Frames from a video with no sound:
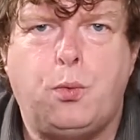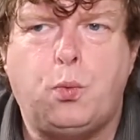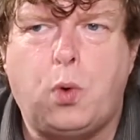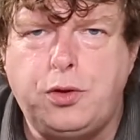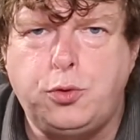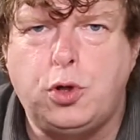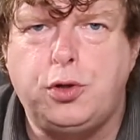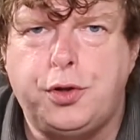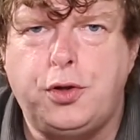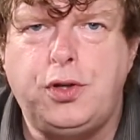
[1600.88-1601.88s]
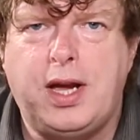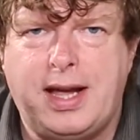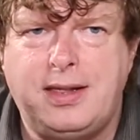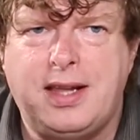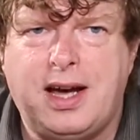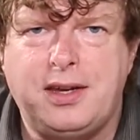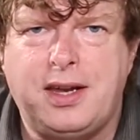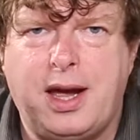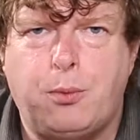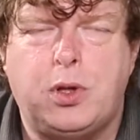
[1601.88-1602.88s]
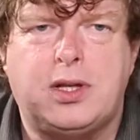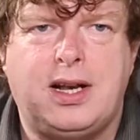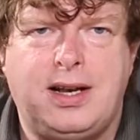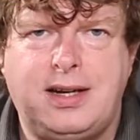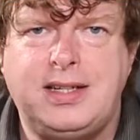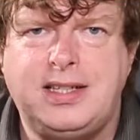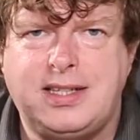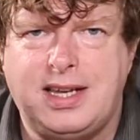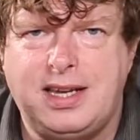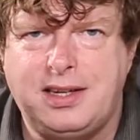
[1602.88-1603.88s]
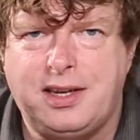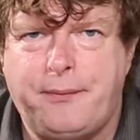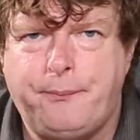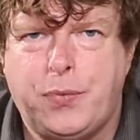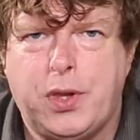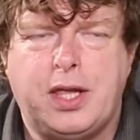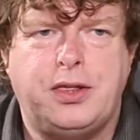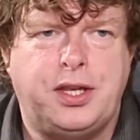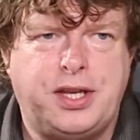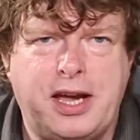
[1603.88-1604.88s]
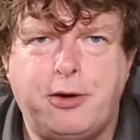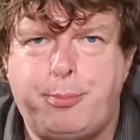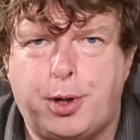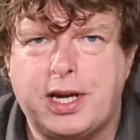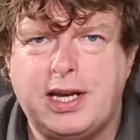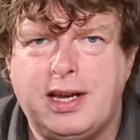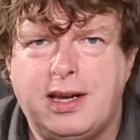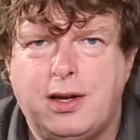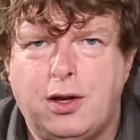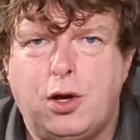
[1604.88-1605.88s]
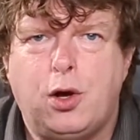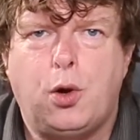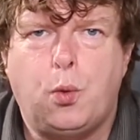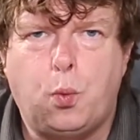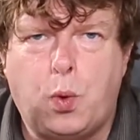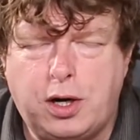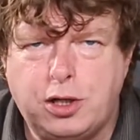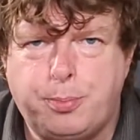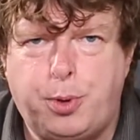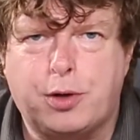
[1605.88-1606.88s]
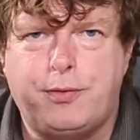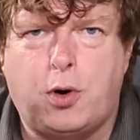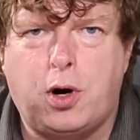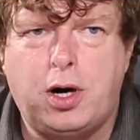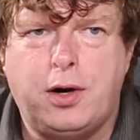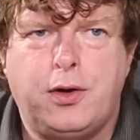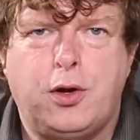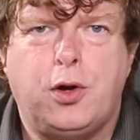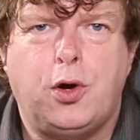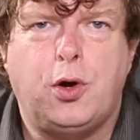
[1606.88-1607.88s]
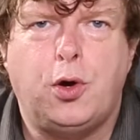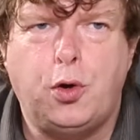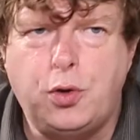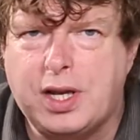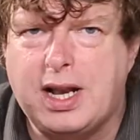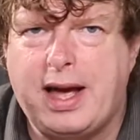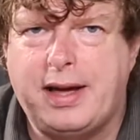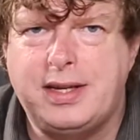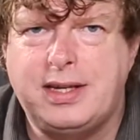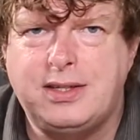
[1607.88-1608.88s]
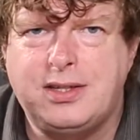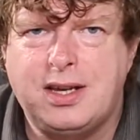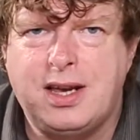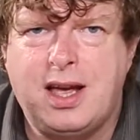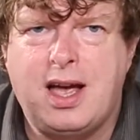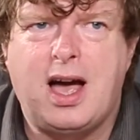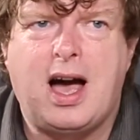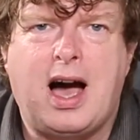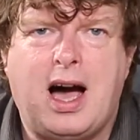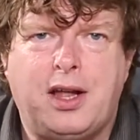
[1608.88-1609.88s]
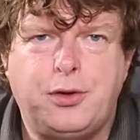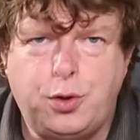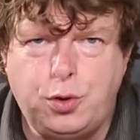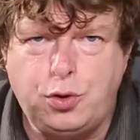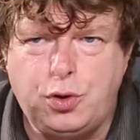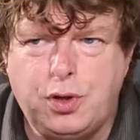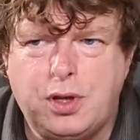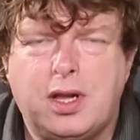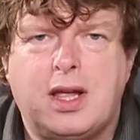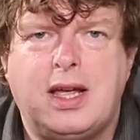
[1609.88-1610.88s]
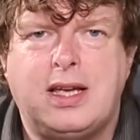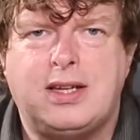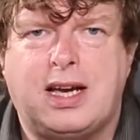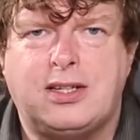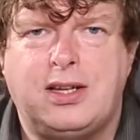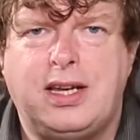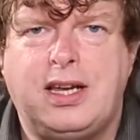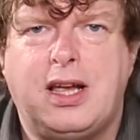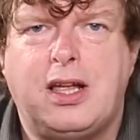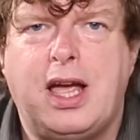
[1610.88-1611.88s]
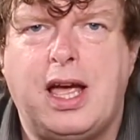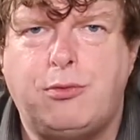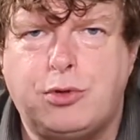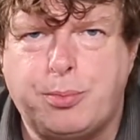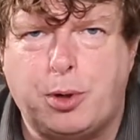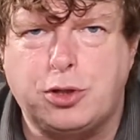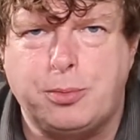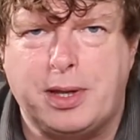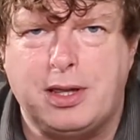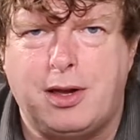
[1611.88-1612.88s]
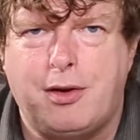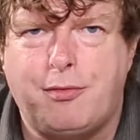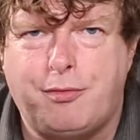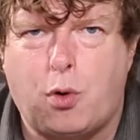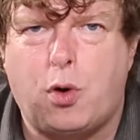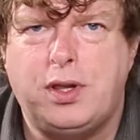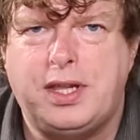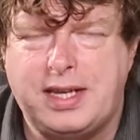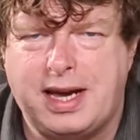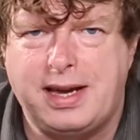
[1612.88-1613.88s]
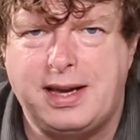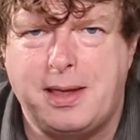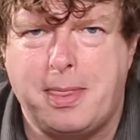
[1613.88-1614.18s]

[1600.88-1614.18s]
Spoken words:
What you'll do in that, it will clearly state the day of booking, where it's booked for, who the client is, and who is actually responsible for the day.